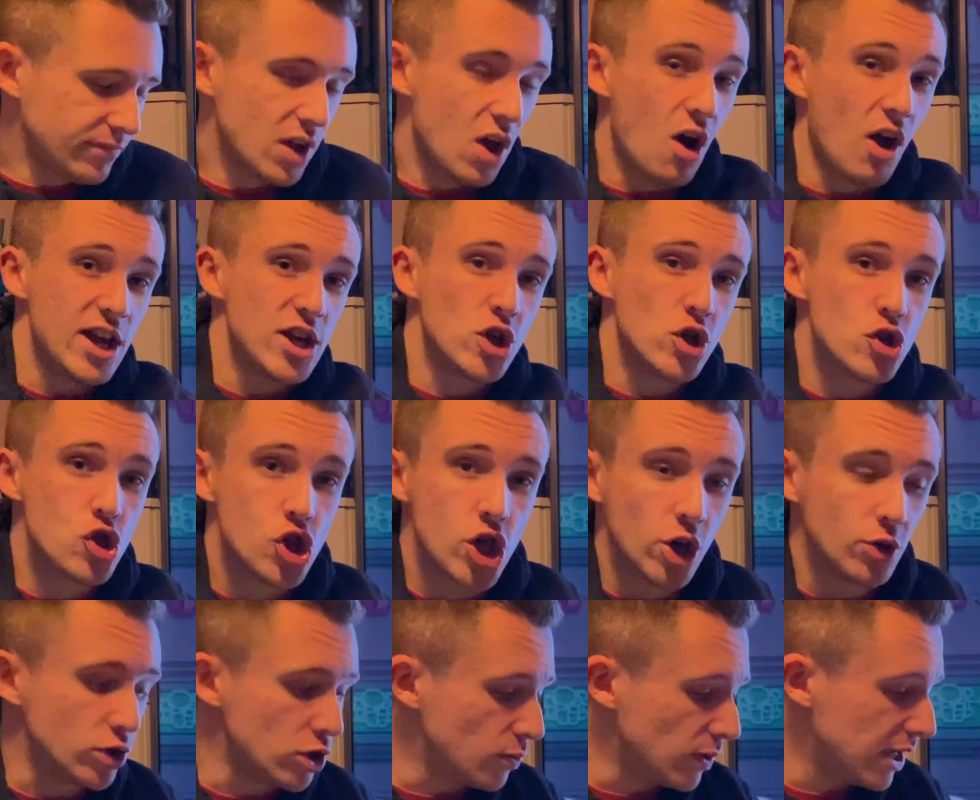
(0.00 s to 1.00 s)
I could show
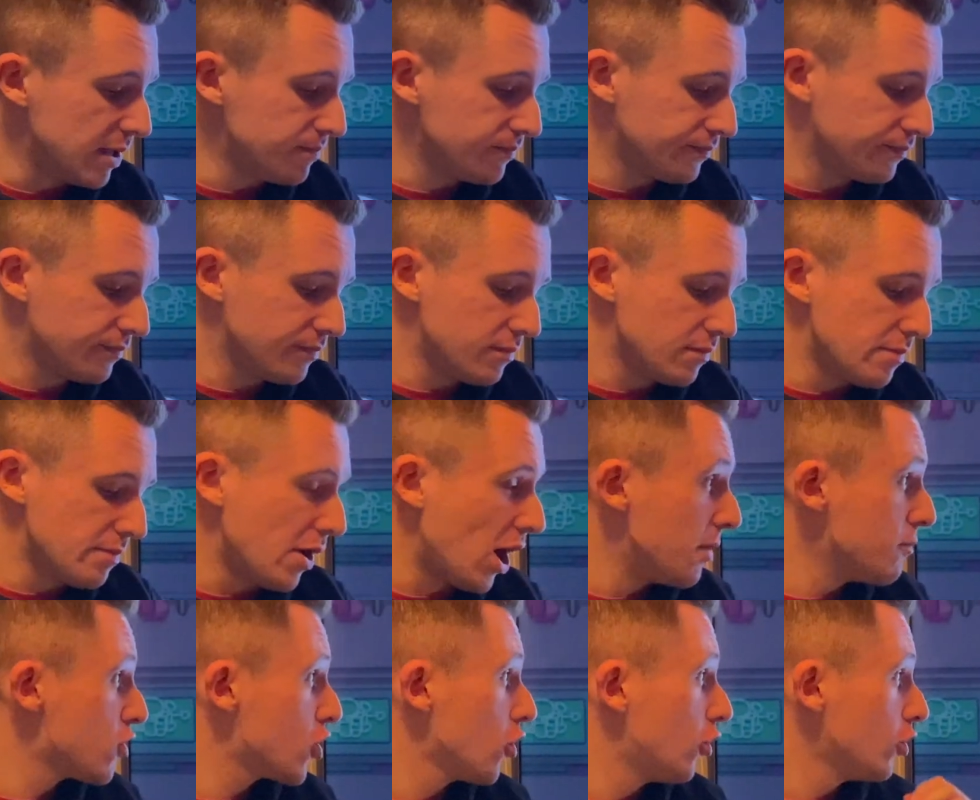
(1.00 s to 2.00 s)
you it, but I'm
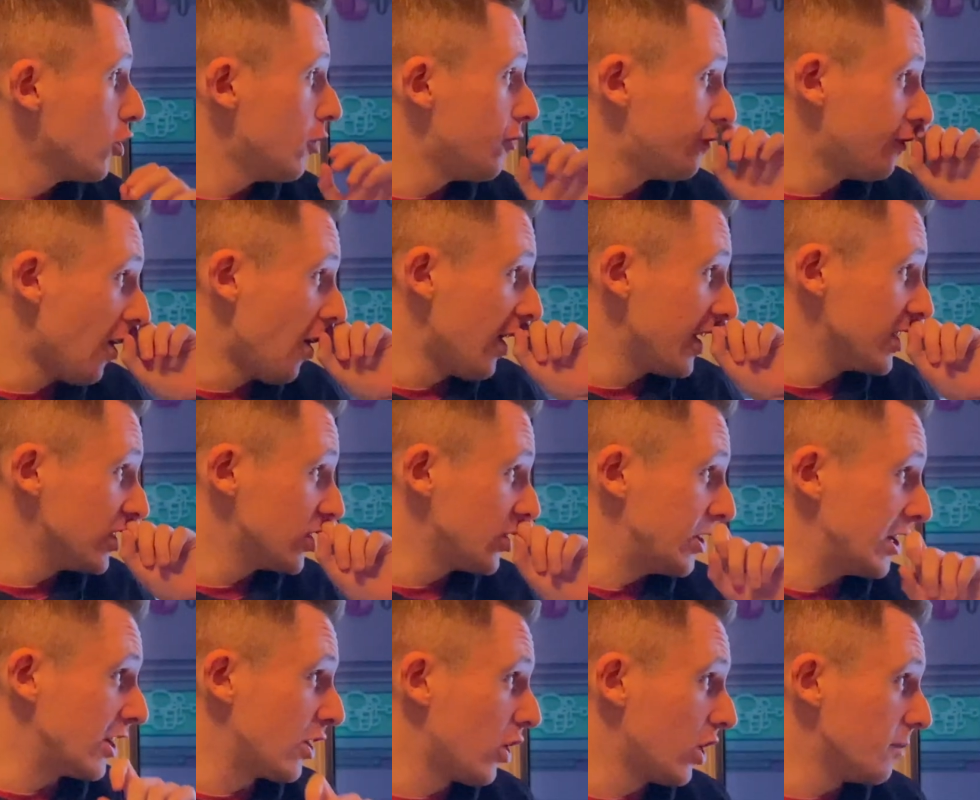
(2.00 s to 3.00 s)
sure you're fine doing
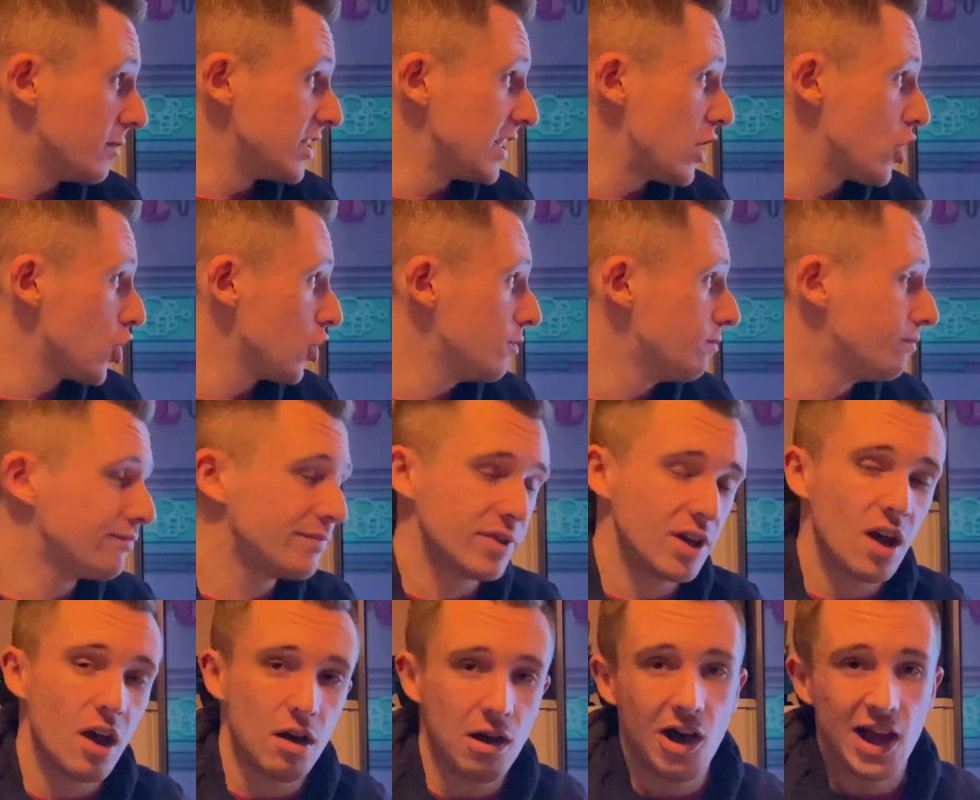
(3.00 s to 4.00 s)
column addition.
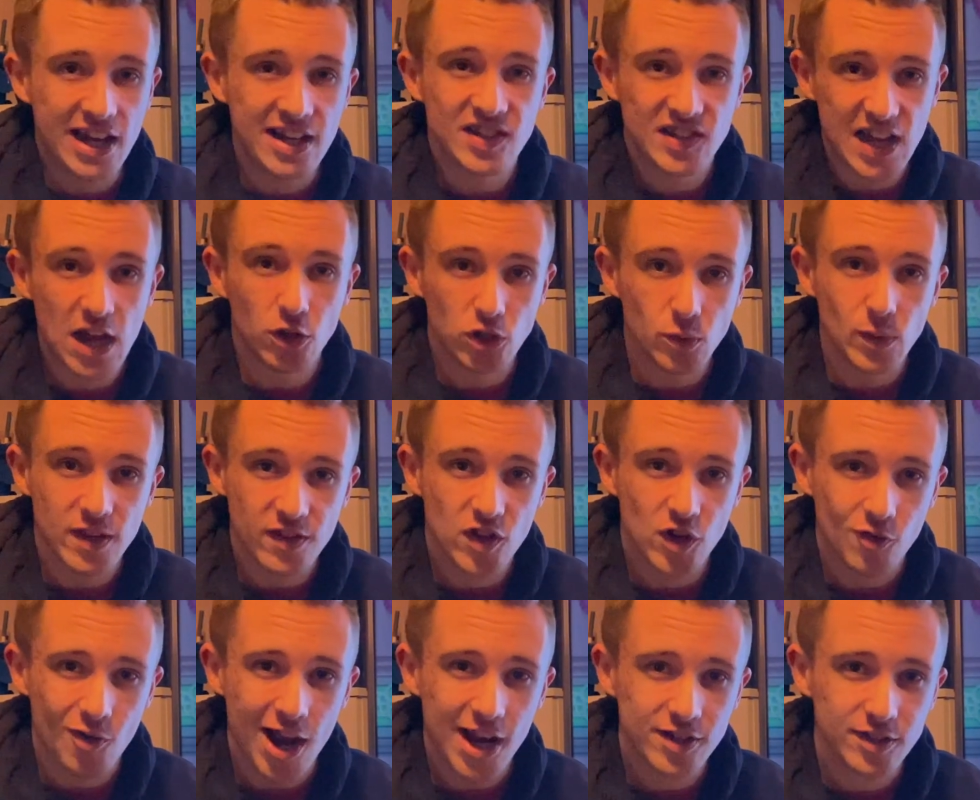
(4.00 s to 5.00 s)
I can tell you it's
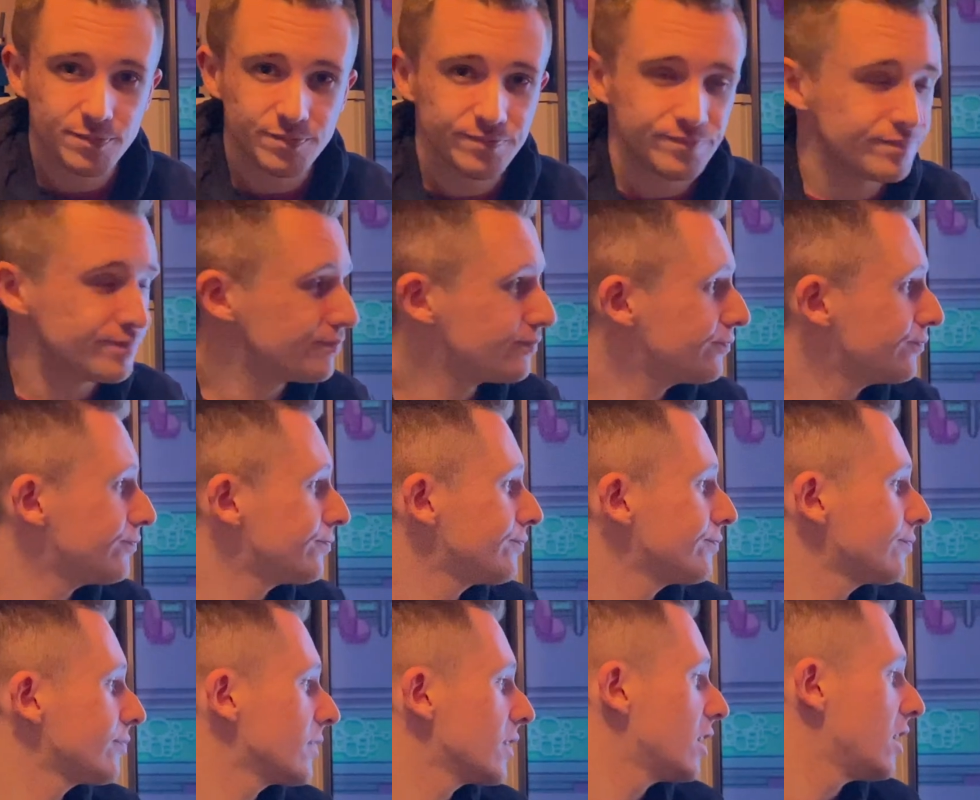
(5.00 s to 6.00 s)
correct.
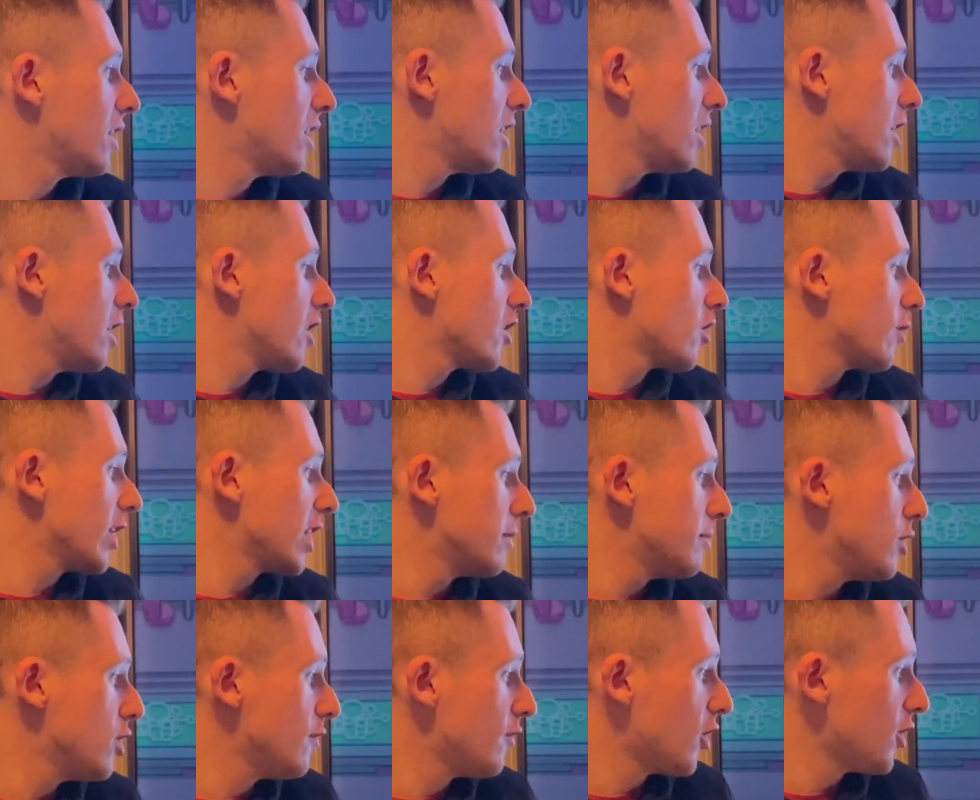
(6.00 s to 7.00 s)
So we're going to
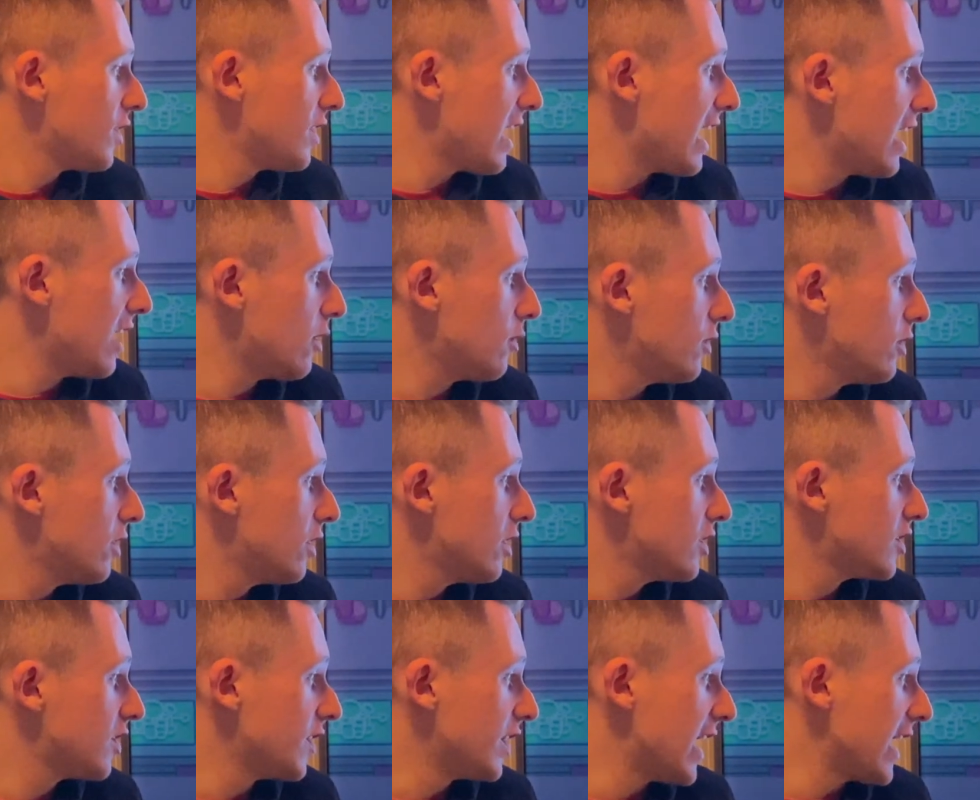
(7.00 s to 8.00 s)
move on now
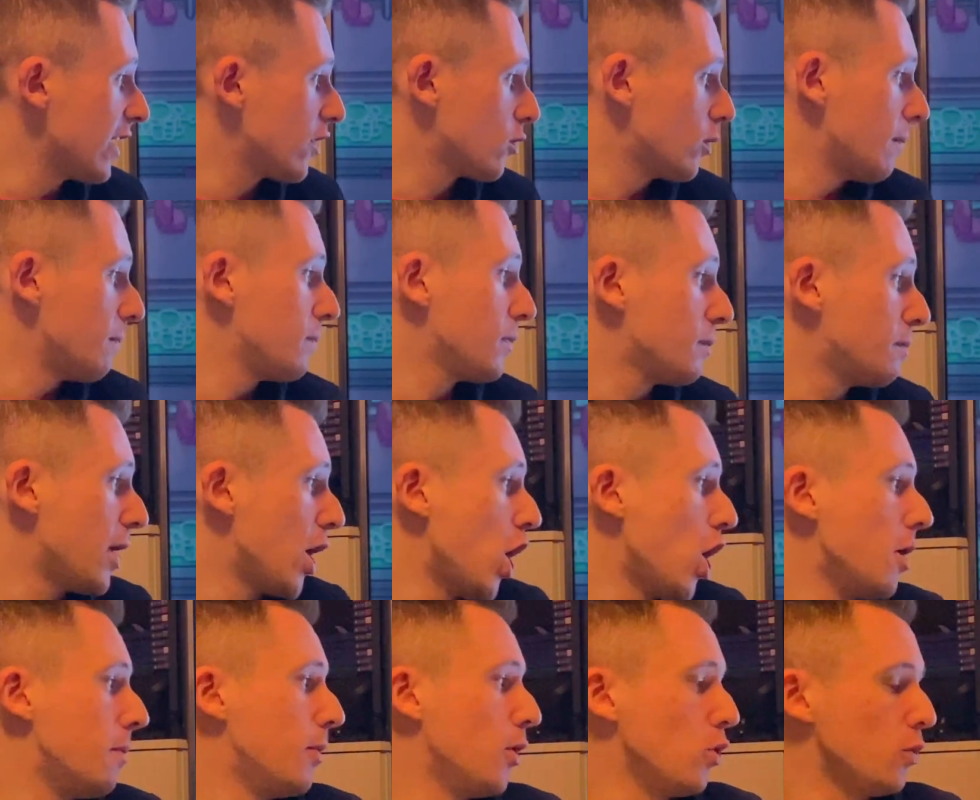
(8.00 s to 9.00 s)
to the next one,
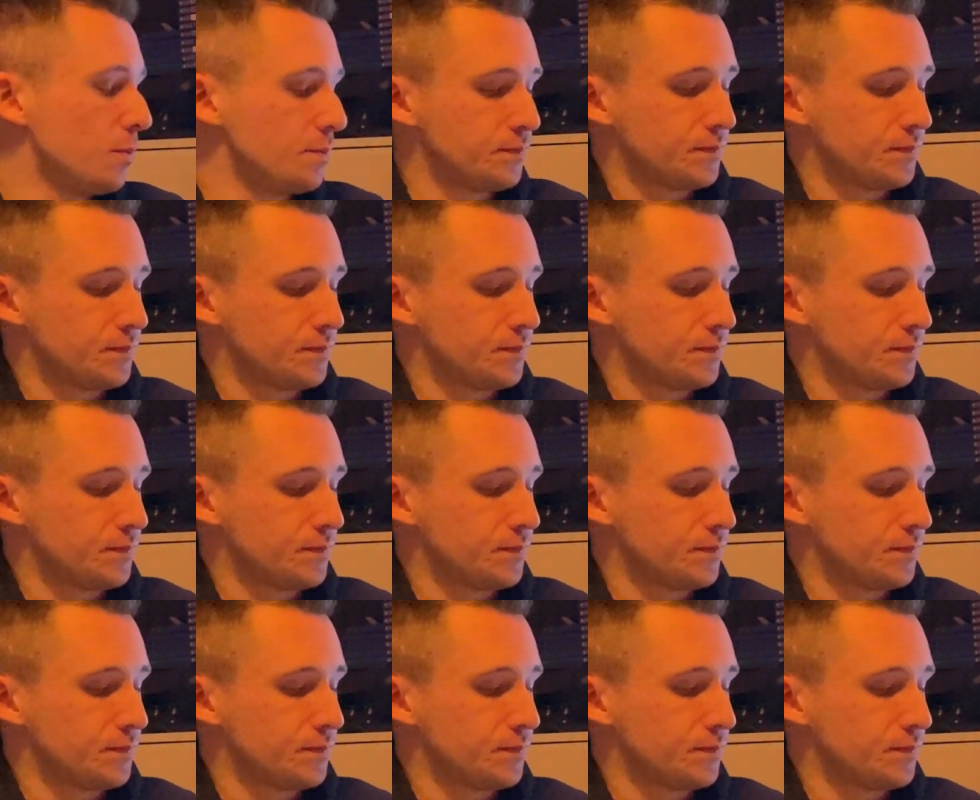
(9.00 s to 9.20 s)
purple.